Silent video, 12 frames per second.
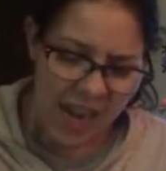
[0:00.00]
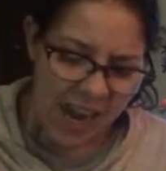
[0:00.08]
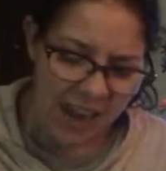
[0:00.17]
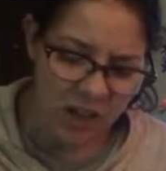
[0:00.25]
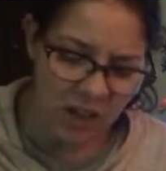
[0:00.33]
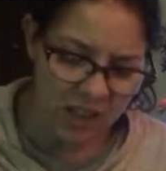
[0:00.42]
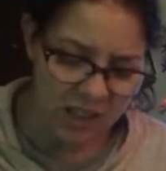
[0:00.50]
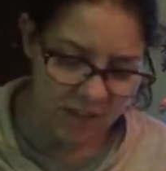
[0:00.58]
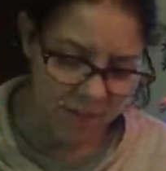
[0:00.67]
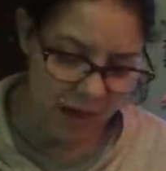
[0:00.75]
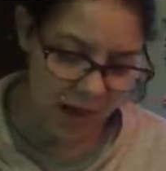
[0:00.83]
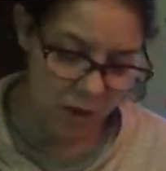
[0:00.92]
I couldn't
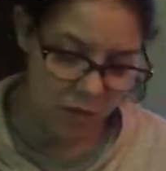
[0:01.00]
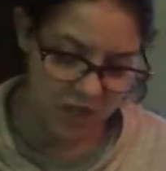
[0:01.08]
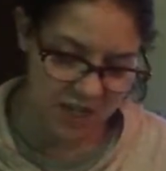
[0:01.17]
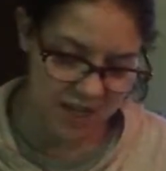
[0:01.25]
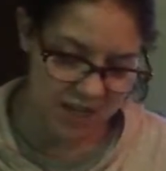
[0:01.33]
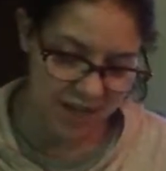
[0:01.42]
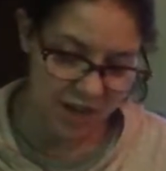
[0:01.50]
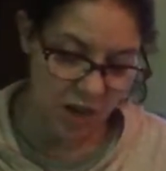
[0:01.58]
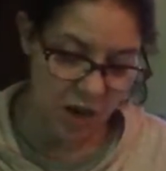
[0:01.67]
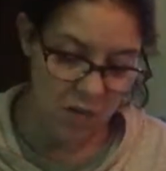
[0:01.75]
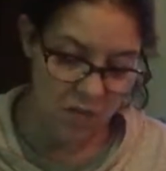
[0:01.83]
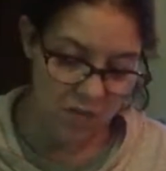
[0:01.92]
leave my home, she said.
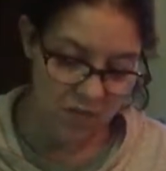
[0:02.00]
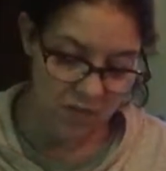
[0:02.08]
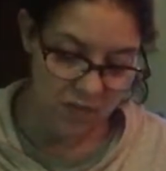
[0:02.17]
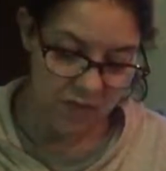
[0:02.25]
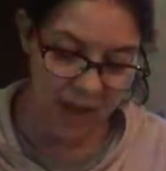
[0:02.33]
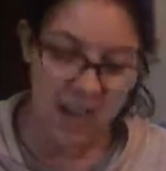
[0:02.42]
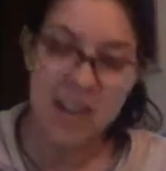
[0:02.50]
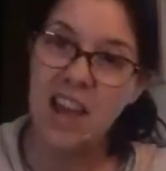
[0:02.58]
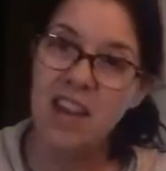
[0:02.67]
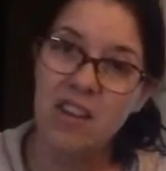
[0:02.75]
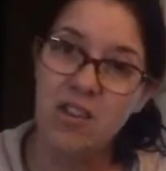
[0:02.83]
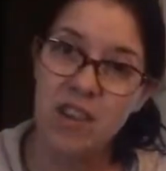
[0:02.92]
No. And
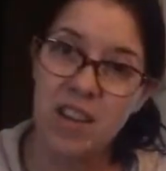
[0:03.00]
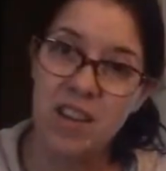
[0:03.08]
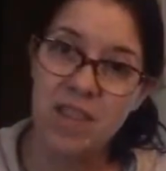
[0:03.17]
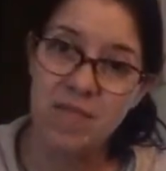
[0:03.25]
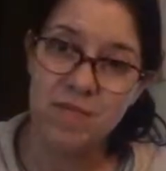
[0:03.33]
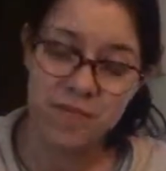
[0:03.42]
yet you did.